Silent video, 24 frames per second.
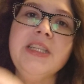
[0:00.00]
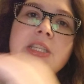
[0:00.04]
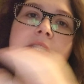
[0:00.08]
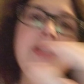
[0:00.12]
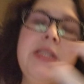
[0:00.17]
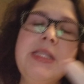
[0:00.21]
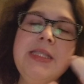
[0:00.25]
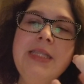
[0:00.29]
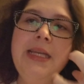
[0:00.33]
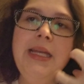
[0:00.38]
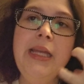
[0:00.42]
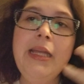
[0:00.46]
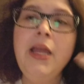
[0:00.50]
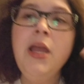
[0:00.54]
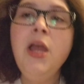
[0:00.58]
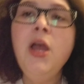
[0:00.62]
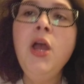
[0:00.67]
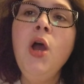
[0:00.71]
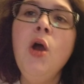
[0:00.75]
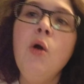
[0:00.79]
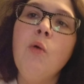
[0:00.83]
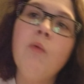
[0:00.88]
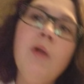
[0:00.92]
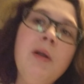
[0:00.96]
Do you see
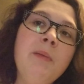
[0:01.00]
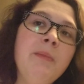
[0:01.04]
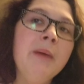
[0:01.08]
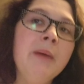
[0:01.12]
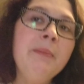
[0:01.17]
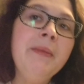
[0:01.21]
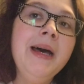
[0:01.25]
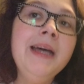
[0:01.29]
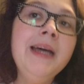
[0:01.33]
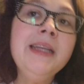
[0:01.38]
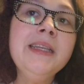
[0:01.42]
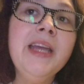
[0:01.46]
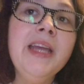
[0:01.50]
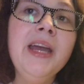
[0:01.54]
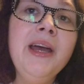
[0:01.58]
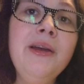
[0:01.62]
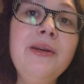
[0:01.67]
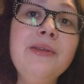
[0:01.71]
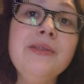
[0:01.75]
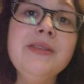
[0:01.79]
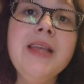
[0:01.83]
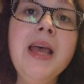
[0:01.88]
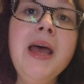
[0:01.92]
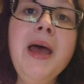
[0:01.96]
where my mind
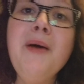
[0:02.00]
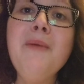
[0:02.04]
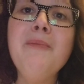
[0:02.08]
goes?